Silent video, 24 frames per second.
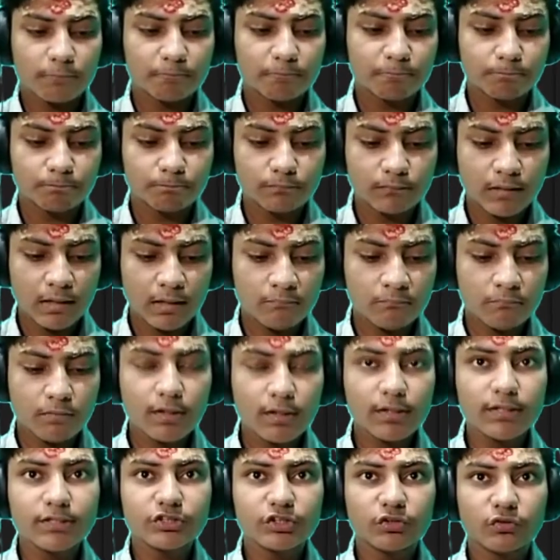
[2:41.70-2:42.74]
number
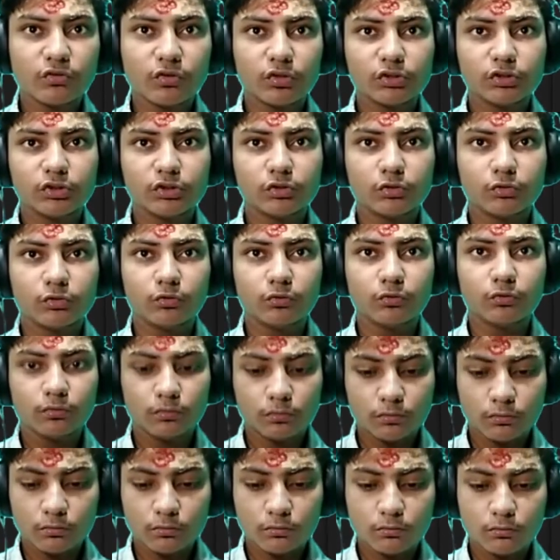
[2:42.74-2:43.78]
is equals to
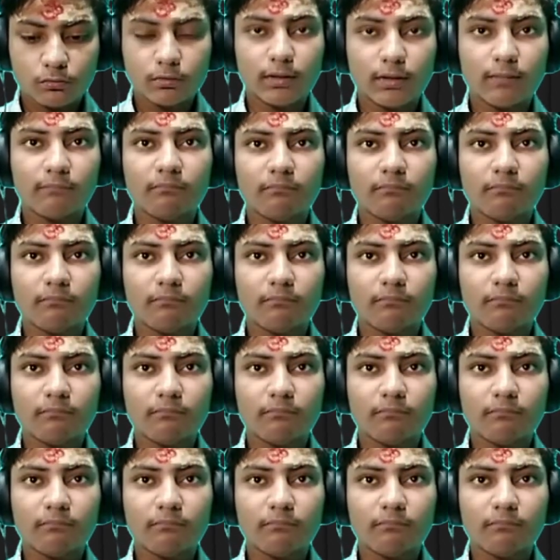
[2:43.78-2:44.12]
number,